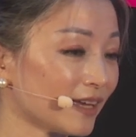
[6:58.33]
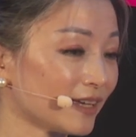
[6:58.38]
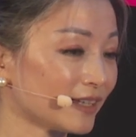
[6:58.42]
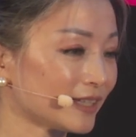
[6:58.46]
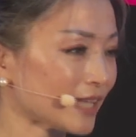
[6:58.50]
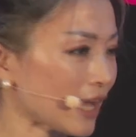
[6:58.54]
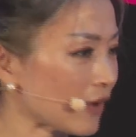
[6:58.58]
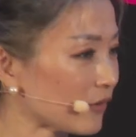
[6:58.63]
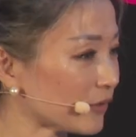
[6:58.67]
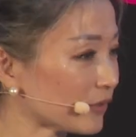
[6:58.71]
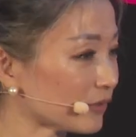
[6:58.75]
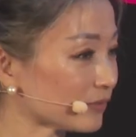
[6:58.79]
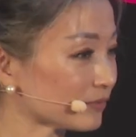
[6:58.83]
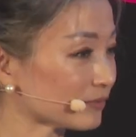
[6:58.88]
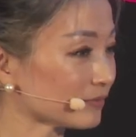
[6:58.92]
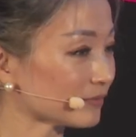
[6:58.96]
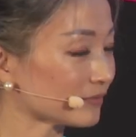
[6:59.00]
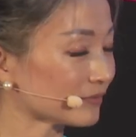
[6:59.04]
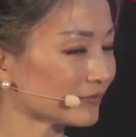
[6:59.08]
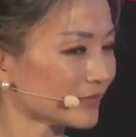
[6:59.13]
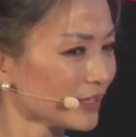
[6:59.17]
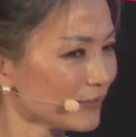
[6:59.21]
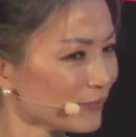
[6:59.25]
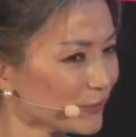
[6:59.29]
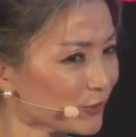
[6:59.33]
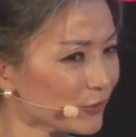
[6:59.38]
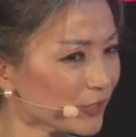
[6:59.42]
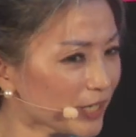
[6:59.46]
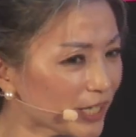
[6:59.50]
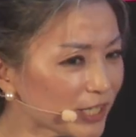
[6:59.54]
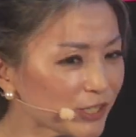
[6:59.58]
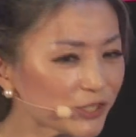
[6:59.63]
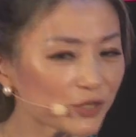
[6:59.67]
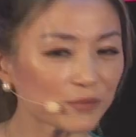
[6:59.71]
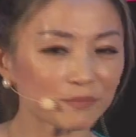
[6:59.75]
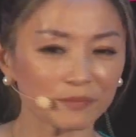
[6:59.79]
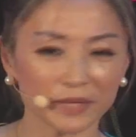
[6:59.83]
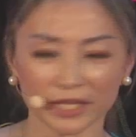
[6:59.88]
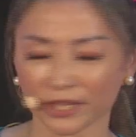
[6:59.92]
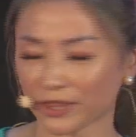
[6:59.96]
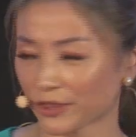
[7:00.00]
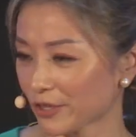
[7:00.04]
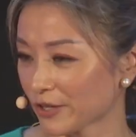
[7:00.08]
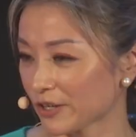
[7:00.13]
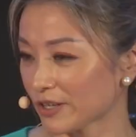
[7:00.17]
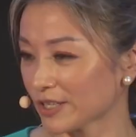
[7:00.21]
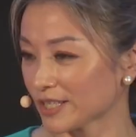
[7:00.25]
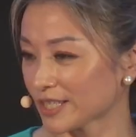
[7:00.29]
Now, if you're in your
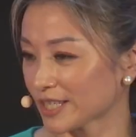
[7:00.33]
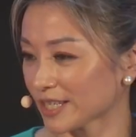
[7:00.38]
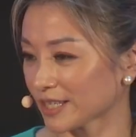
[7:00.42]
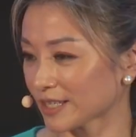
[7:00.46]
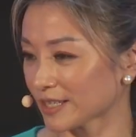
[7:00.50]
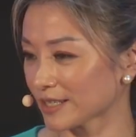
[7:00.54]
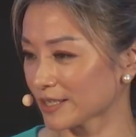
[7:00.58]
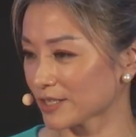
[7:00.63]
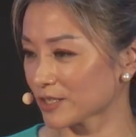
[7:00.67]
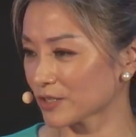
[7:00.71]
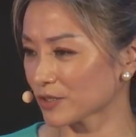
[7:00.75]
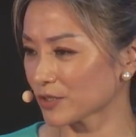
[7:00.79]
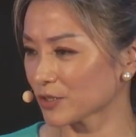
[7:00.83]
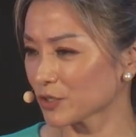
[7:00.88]
mid-30s,